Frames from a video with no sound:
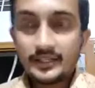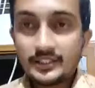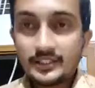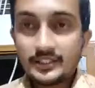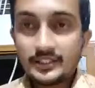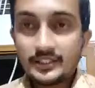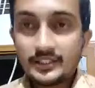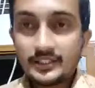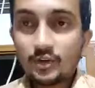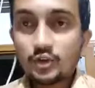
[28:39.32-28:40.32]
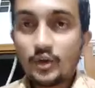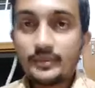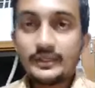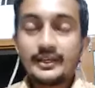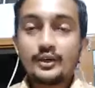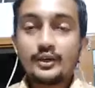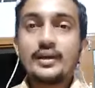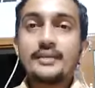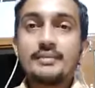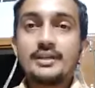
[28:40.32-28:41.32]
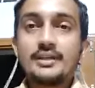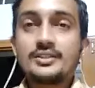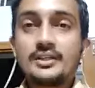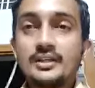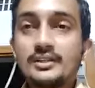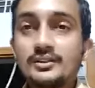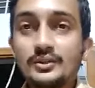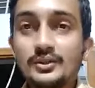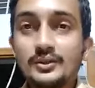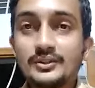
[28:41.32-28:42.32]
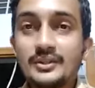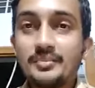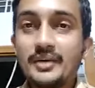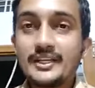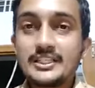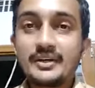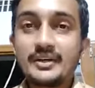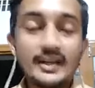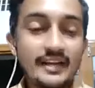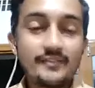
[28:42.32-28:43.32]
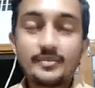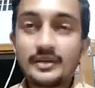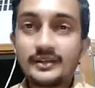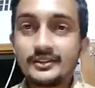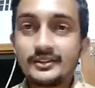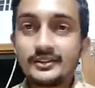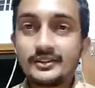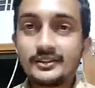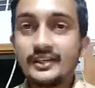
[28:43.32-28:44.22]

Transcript: Ranjana Goswami, thank you very much. So some participants are left, but sorry,